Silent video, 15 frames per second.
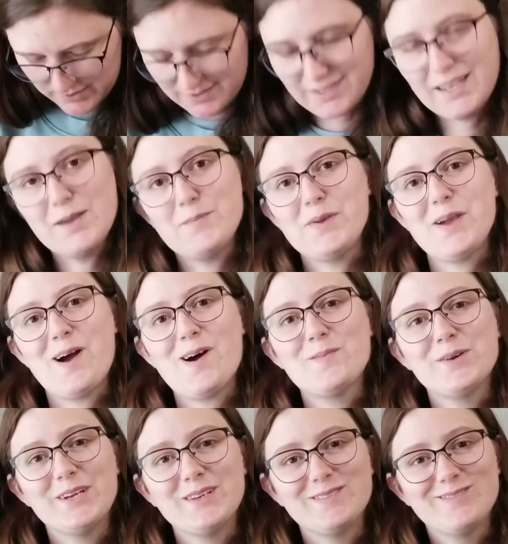the Hippie
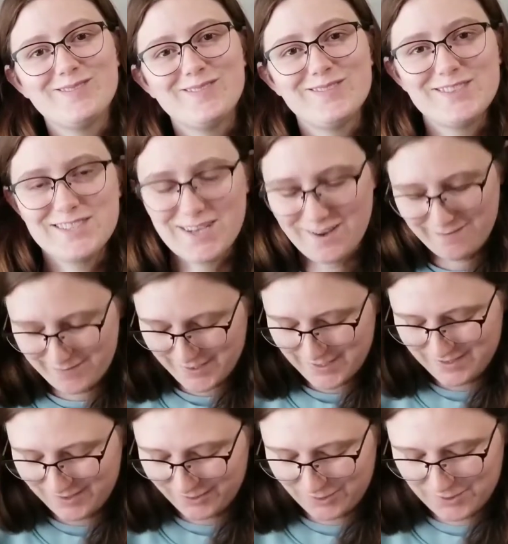Hobbit stuff in
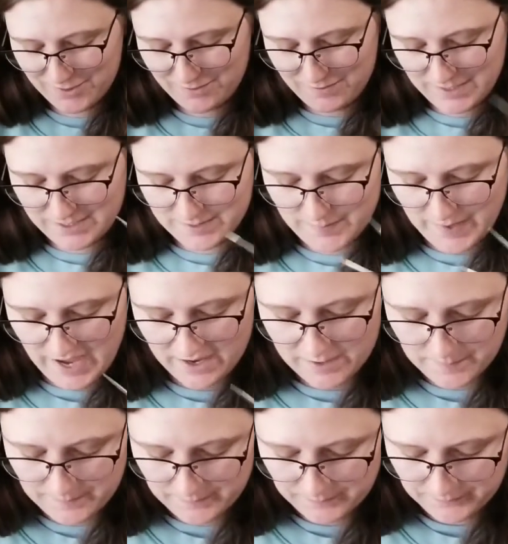the Lord of the Rings bag.
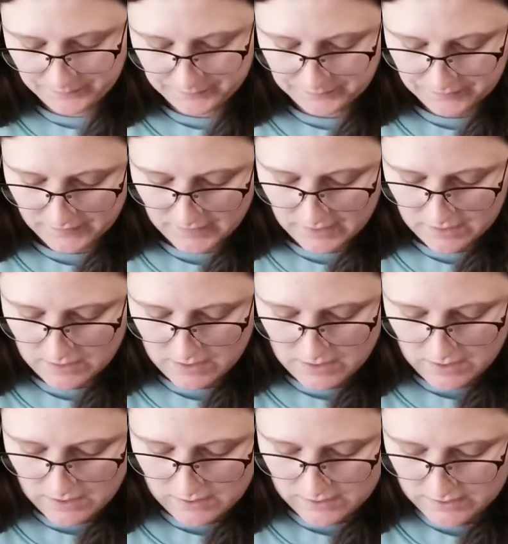
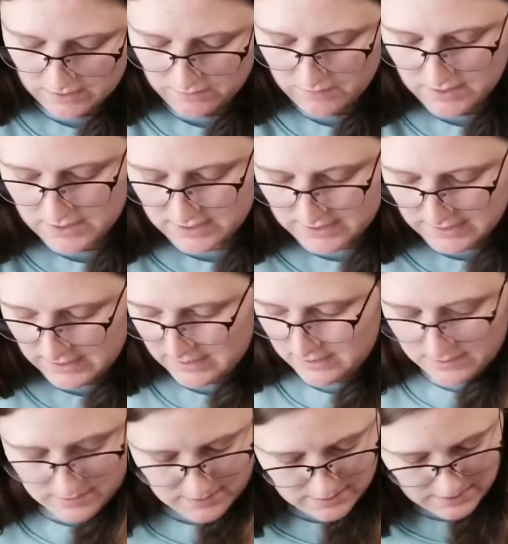So this
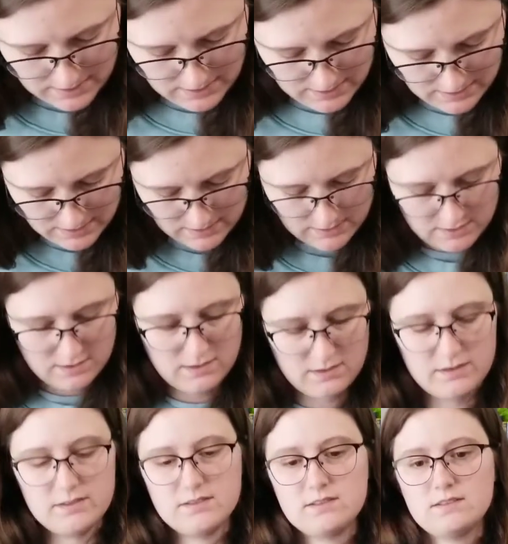is
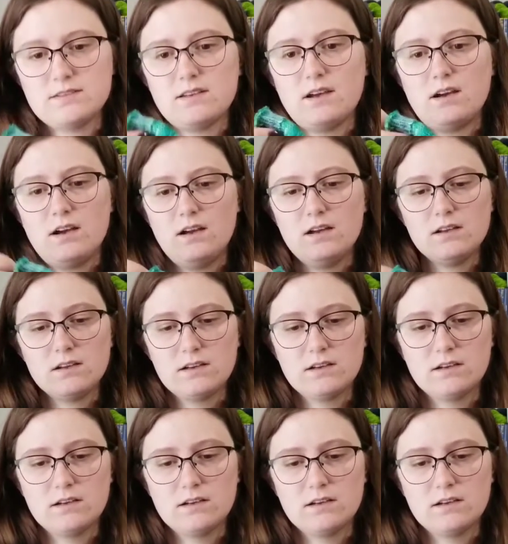the sock.